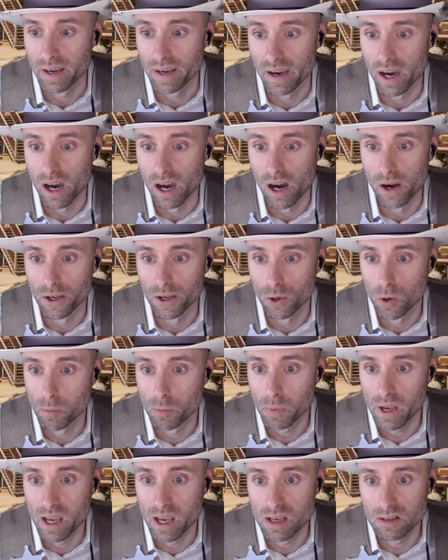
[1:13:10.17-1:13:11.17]
Your
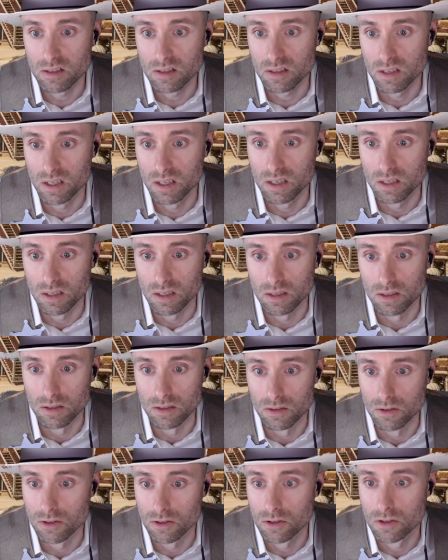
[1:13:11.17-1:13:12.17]
pace
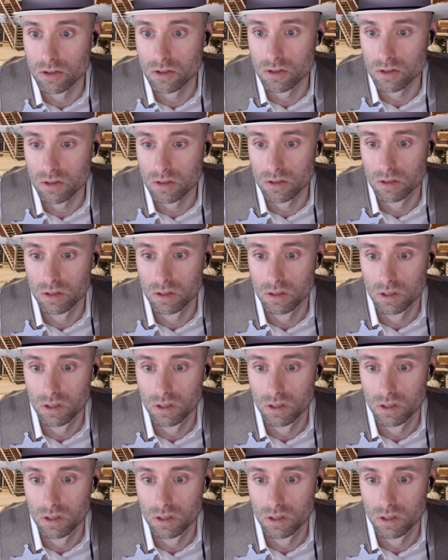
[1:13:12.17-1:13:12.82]
is